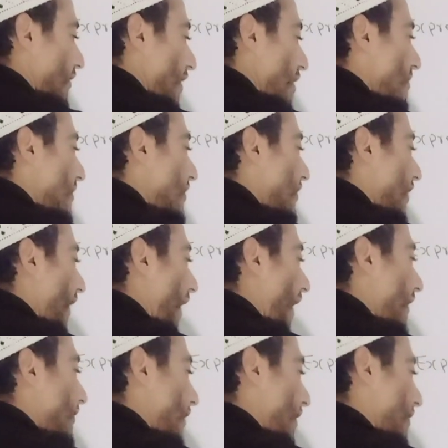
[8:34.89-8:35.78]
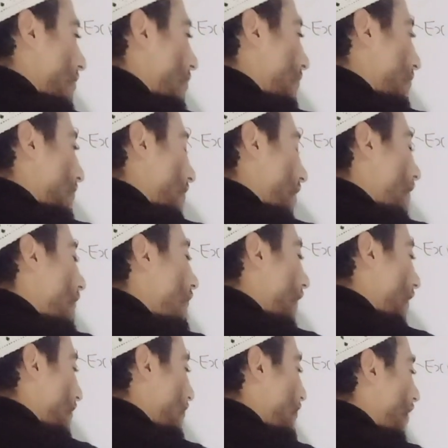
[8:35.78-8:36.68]
Same is the case, it goes
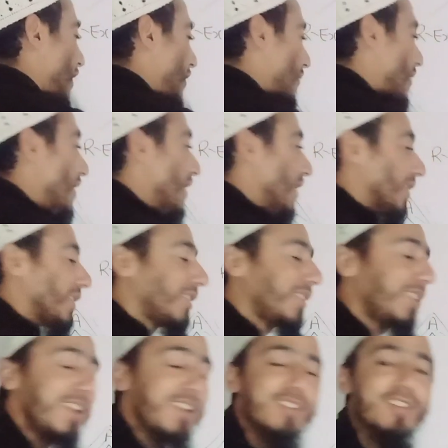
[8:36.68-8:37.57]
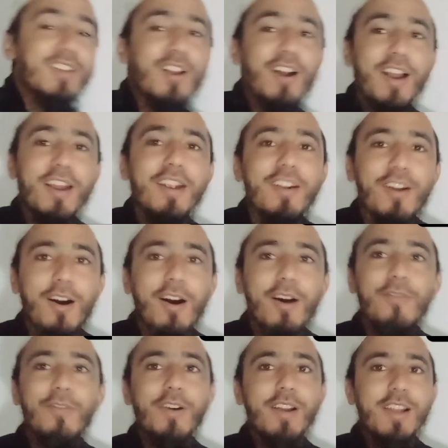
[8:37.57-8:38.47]
up and down. This kind
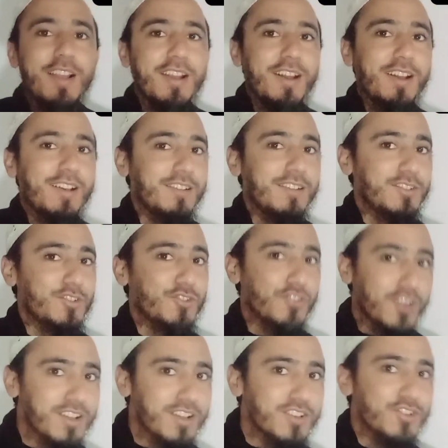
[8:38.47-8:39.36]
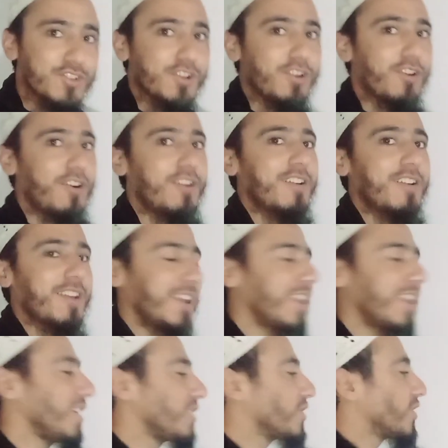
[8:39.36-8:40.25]
of structure or
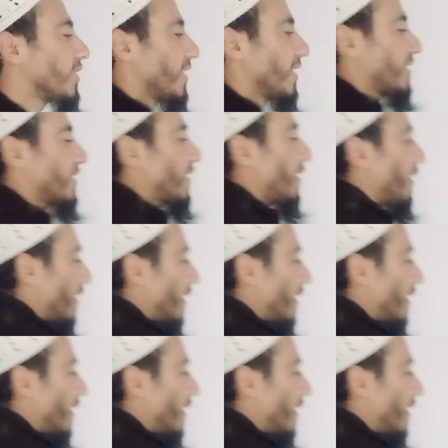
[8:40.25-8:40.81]
relation is